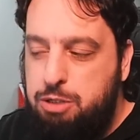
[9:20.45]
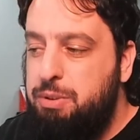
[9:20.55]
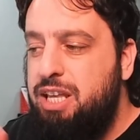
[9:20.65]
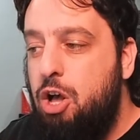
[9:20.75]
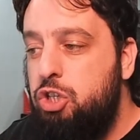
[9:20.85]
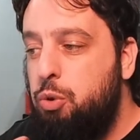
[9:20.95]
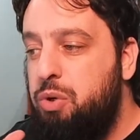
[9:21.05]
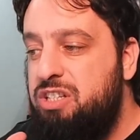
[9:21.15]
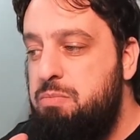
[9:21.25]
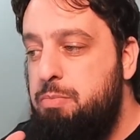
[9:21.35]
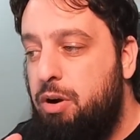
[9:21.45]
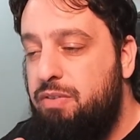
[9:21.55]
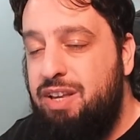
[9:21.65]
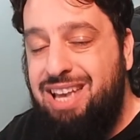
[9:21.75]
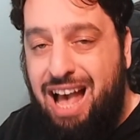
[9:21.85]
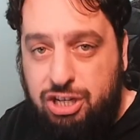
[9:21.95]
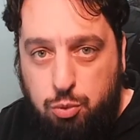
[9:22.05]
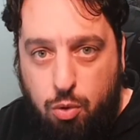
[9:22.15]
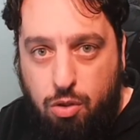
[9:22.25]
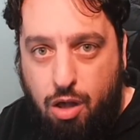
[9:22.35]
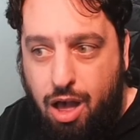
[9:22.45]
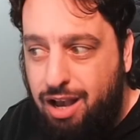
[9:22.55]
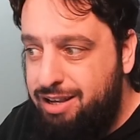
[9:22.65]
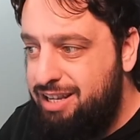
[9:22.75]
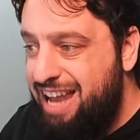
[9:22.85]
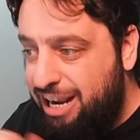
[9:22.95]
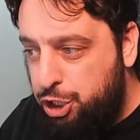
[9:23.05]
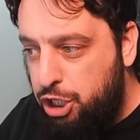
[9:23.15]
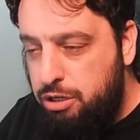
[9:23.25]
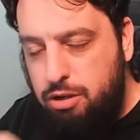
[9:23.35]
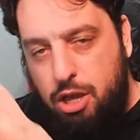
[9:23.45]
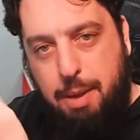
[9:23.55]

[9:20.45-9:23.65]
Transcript: but they also want it to be part of the casual connection